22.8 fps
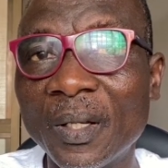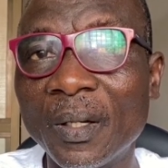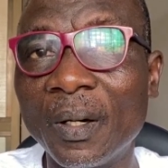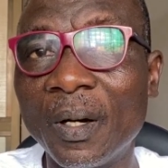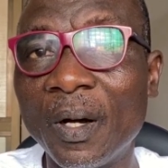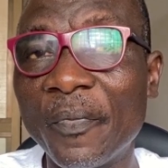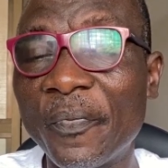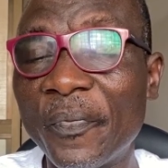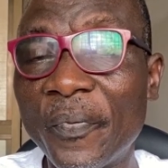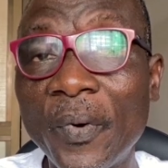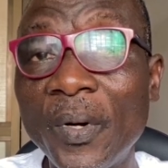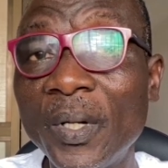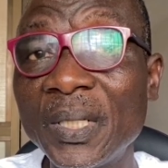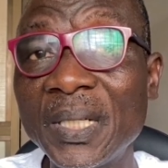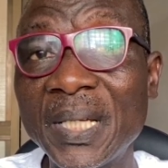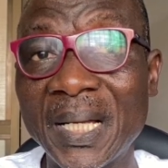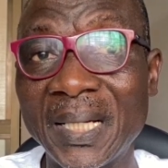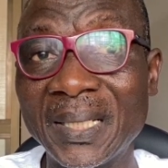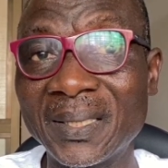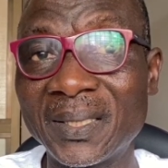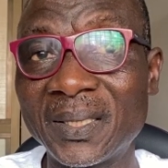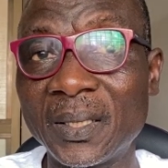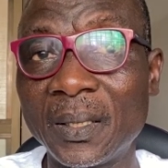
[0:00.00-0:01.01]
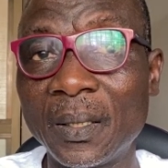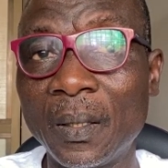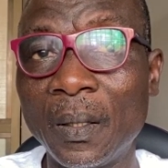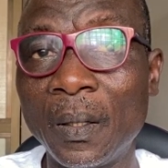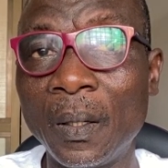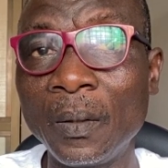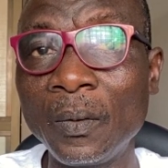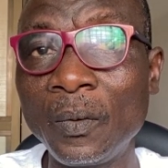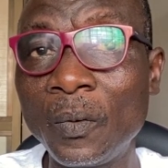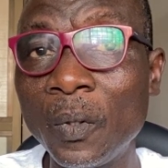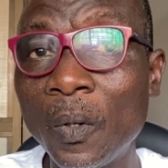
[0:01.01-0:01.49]
funders
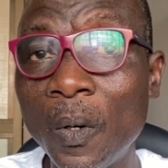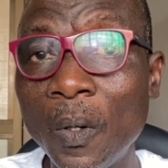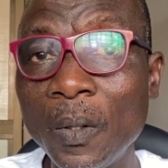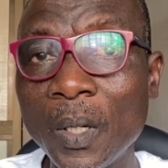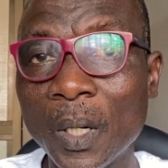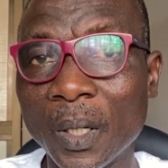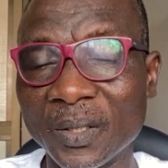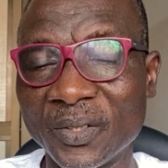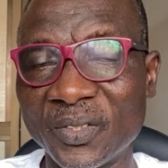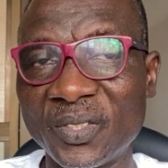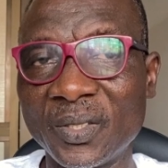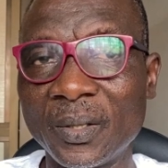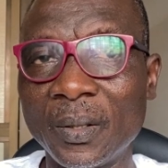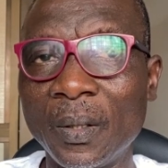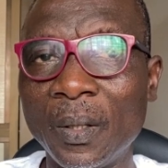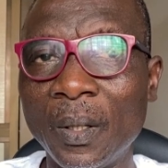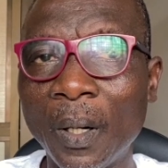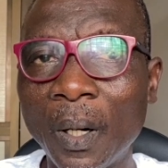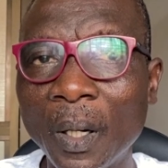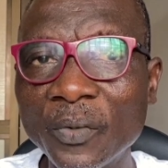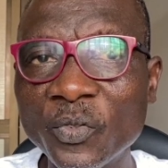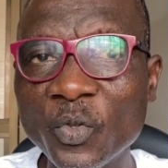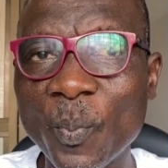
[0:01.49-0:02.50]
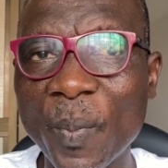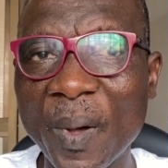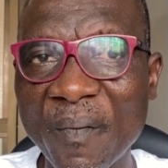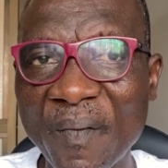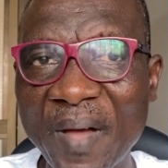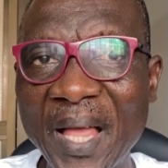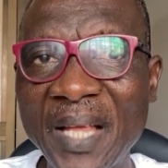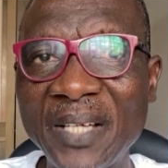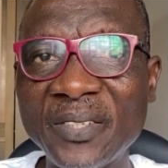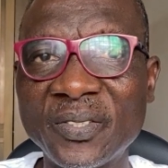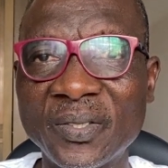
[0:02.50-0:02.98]
or donors or
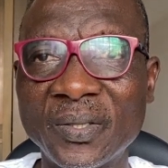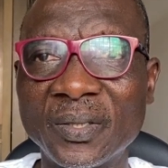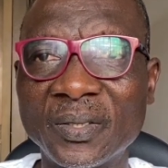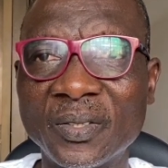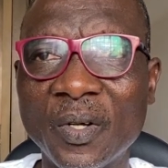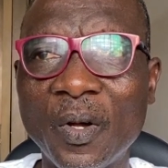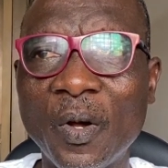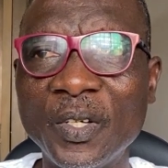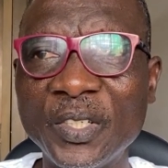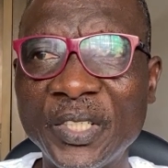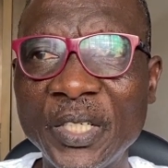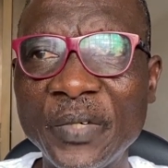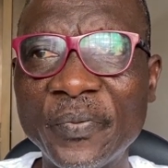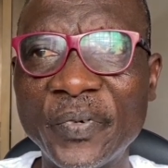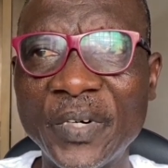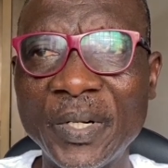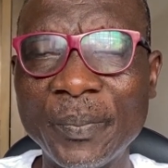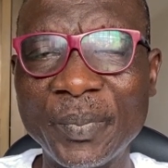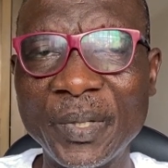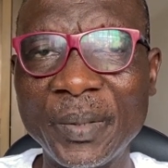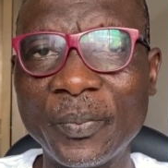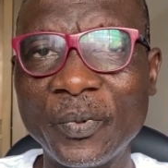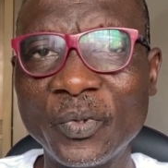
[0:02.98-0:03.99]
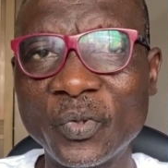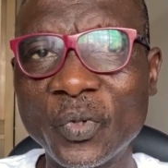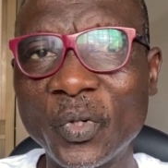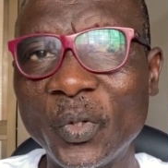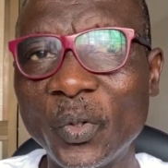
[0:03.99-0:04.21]
supervisors or different people.